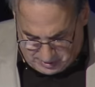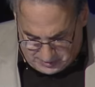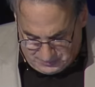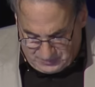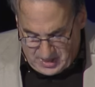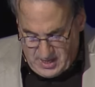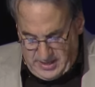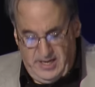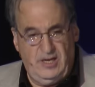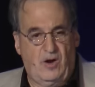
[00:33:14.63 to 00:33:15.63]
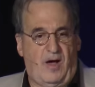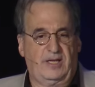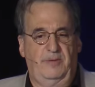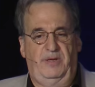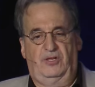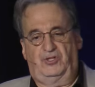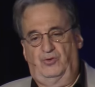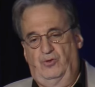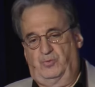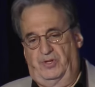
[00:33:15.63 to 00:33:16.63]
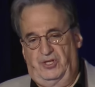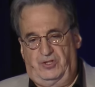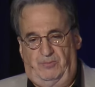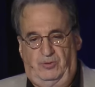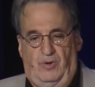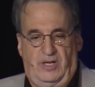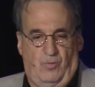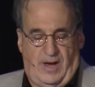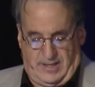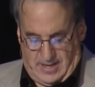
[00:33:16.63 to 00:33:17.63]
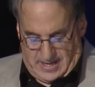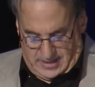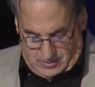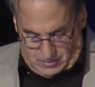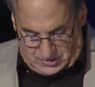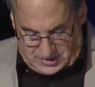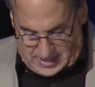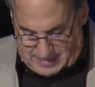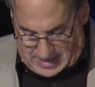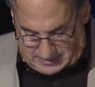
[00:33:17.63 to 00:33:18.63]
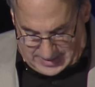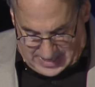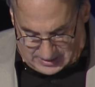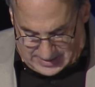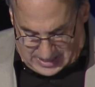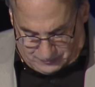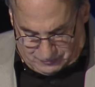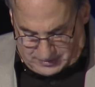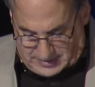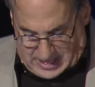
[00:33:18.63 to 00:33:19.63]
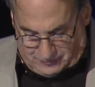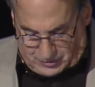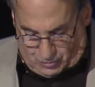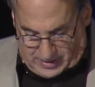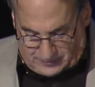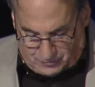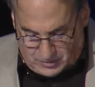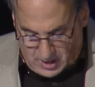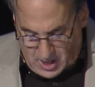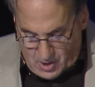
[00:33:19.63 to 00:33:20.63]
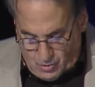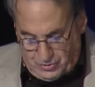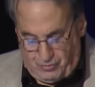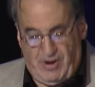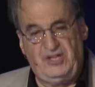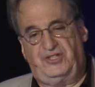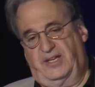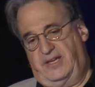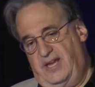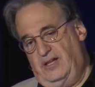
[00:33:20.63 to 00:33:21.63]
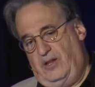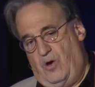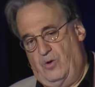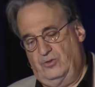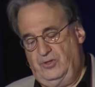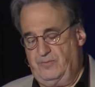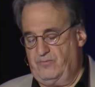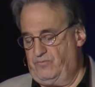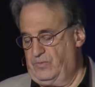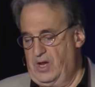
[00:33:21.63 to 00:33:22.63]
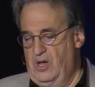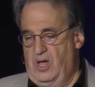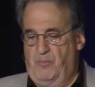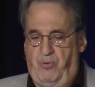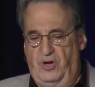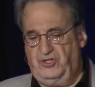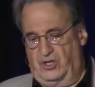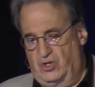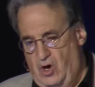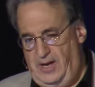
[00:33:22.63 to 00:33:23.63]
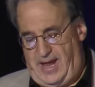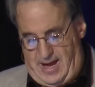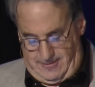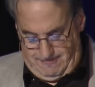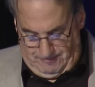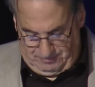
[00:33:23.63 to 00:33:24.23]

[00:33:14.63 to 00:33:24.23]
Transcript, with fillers: mother. Heated argument ensues with his employer, the white guy, what's his name, Alfred Cranford, who threatens to kill Hose, points a gun at him.